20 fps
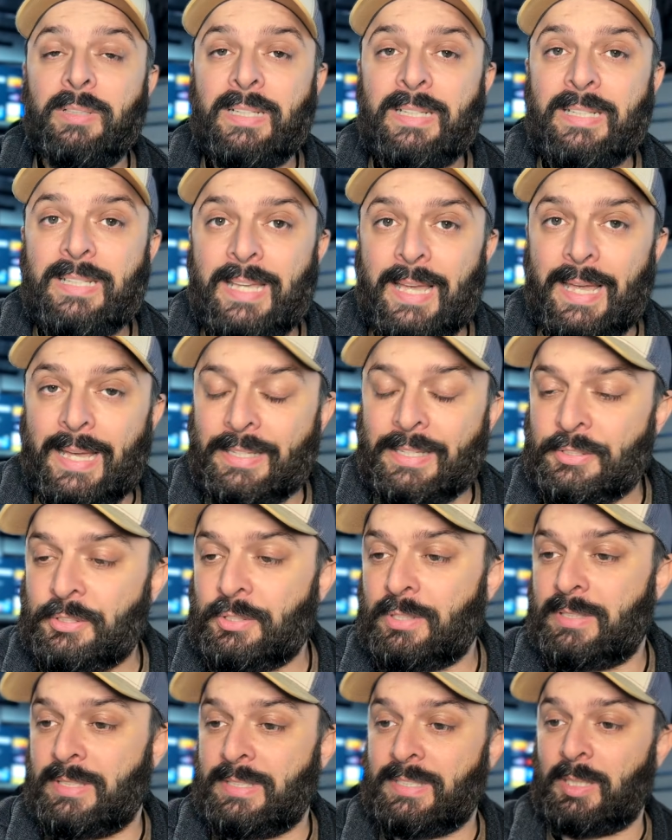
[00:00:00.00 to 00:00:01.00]
in any
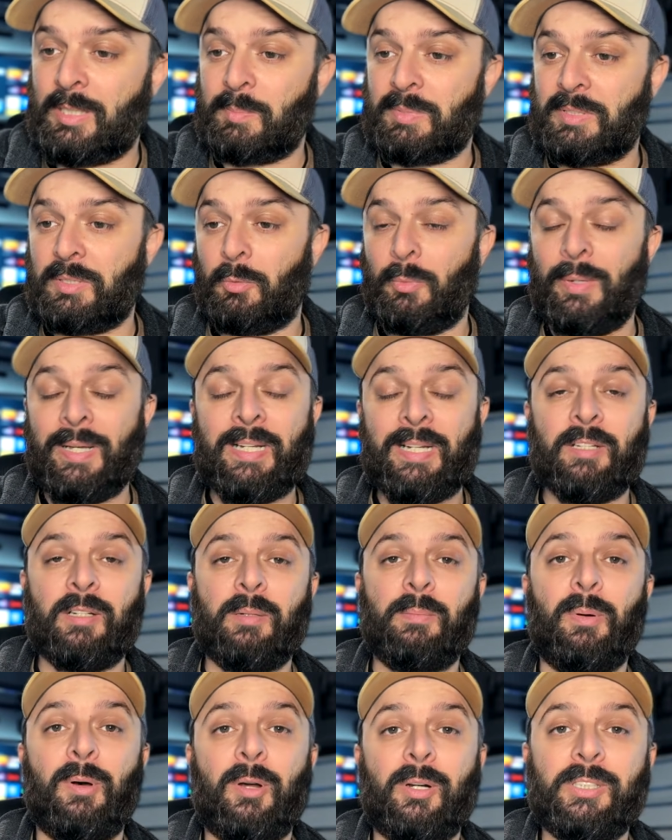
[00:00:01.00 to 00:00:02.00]
case, since I'm still waiting
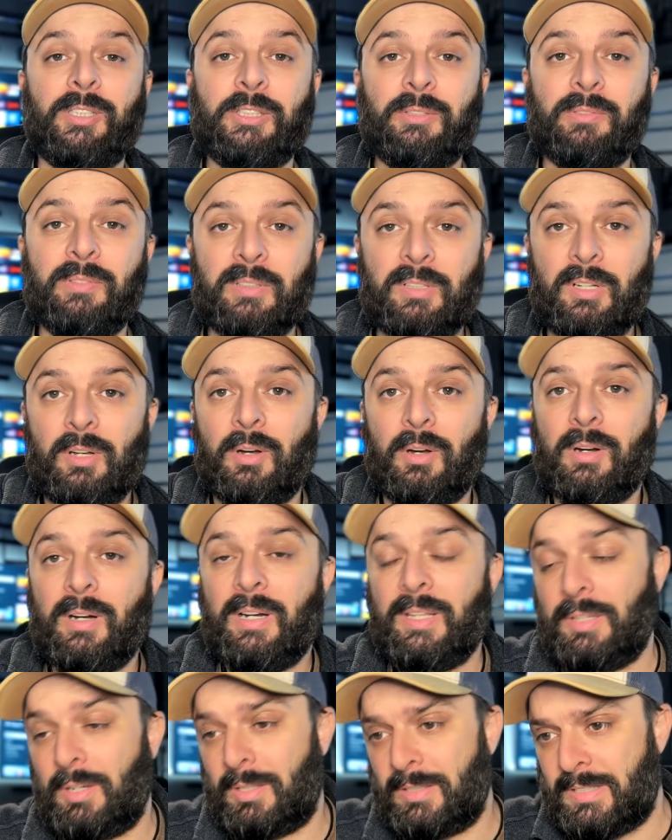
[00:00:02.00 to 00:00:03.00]
on parts for the car,
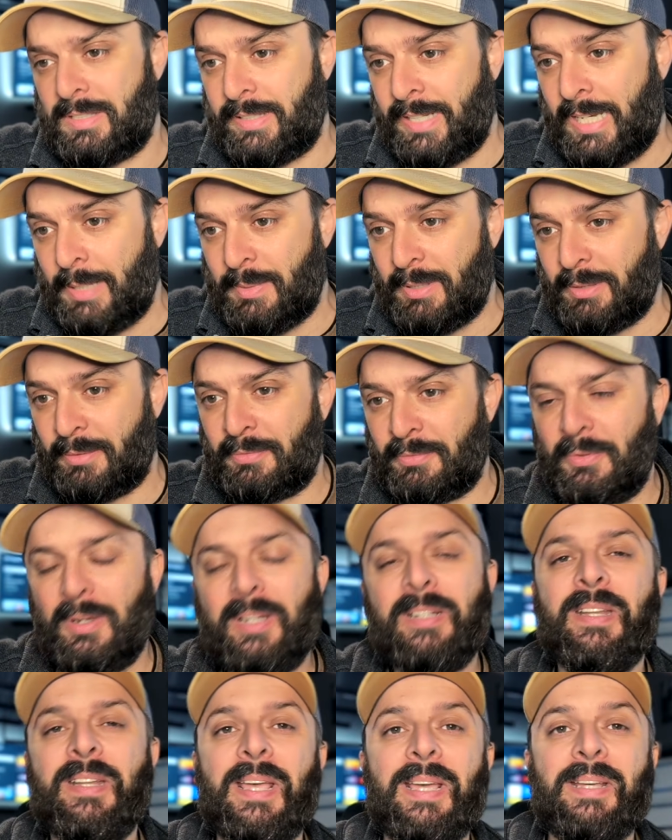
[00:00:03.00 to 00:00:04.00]
I thought today would be a
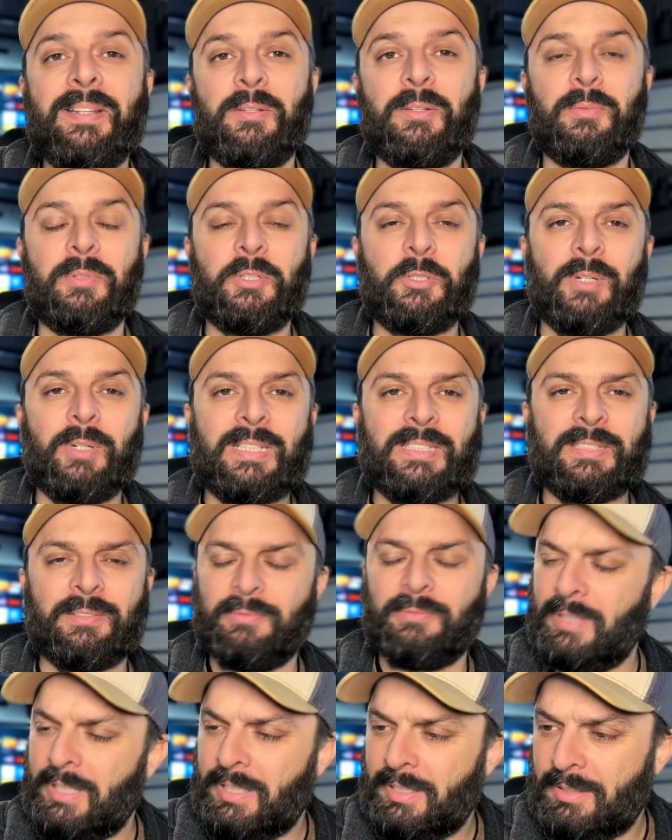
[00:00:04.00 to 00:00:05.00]
fun day to address a
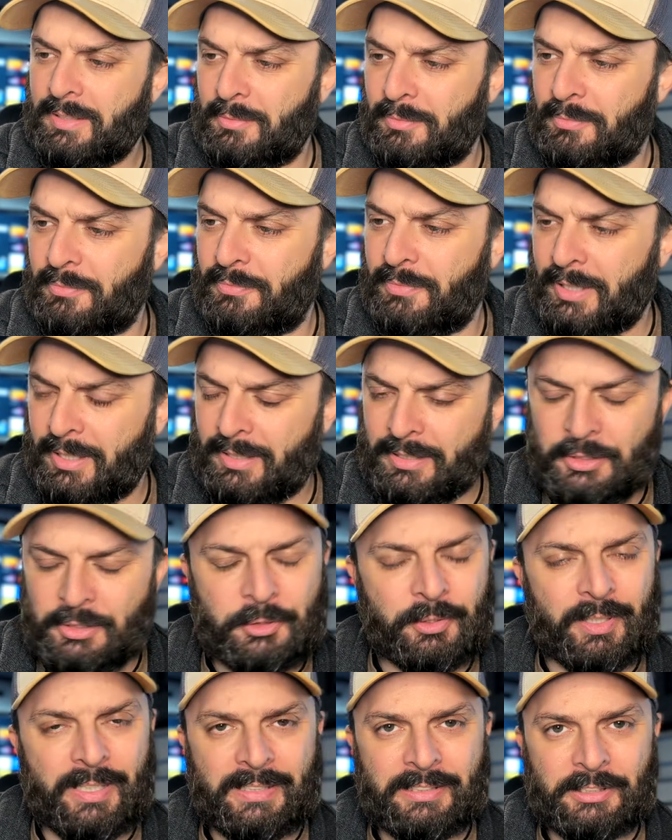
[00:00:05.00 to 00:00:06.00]
very, very
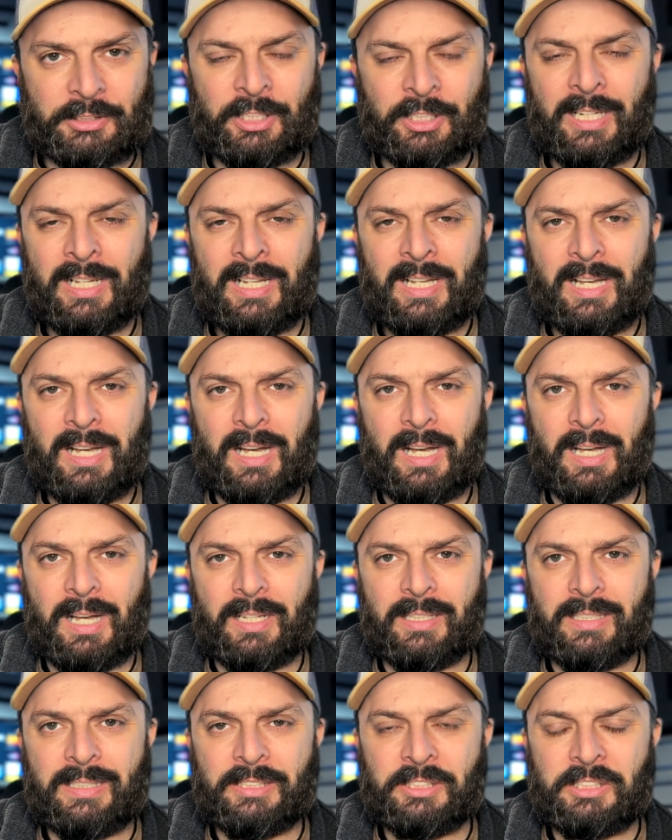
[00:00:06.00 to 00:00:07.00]
strange
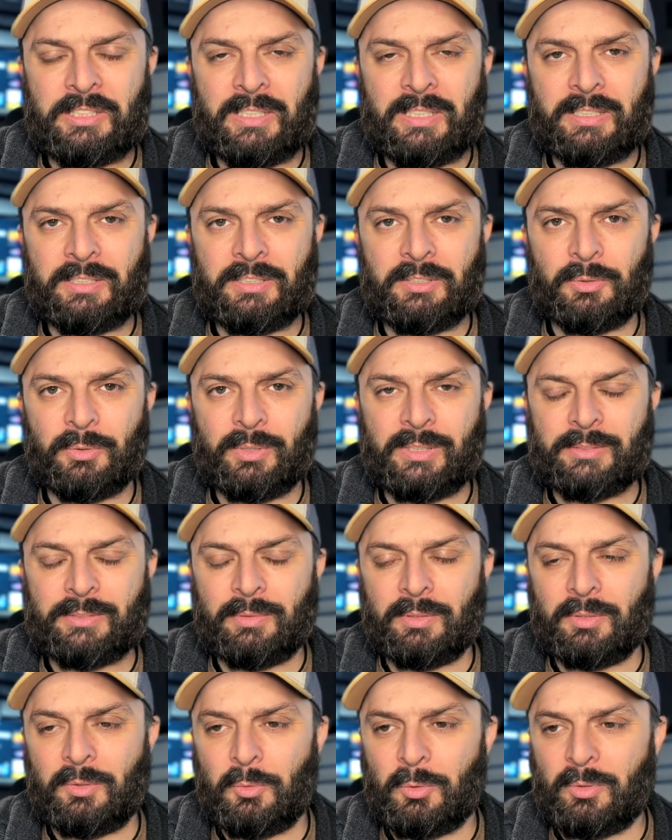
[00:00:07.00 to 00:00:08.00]
uh, engineering choice
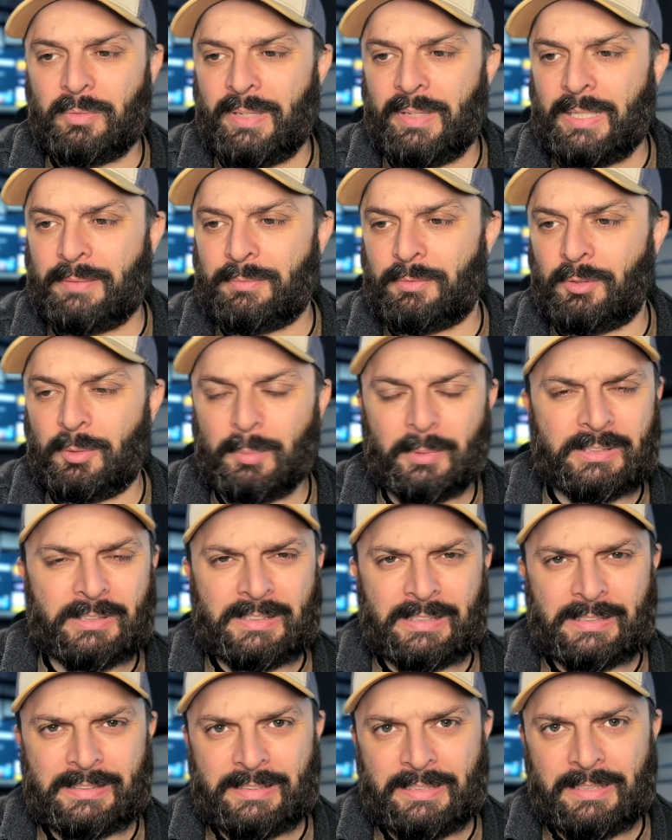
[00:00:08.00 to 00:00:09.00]
for the Corvette for almost
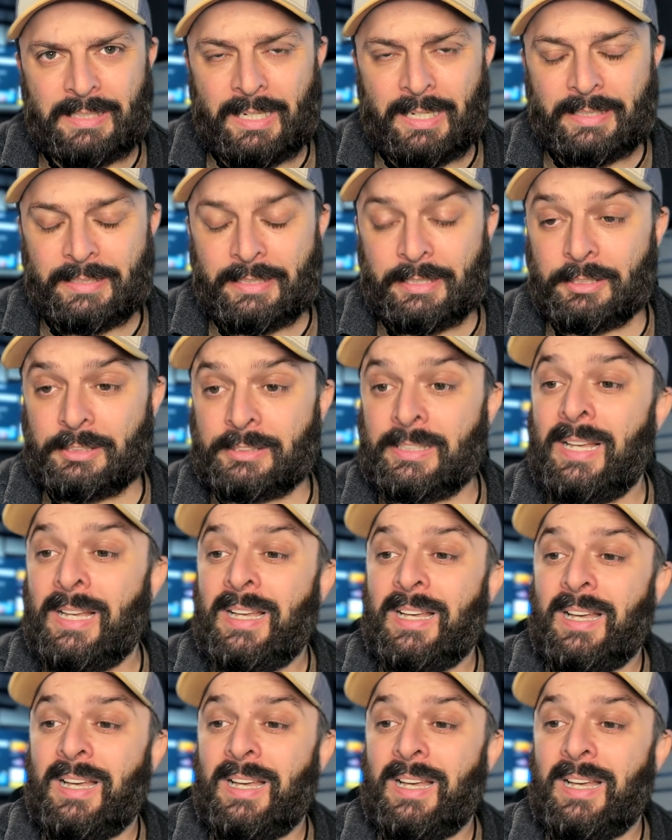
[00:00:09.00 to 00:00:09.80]
69 years.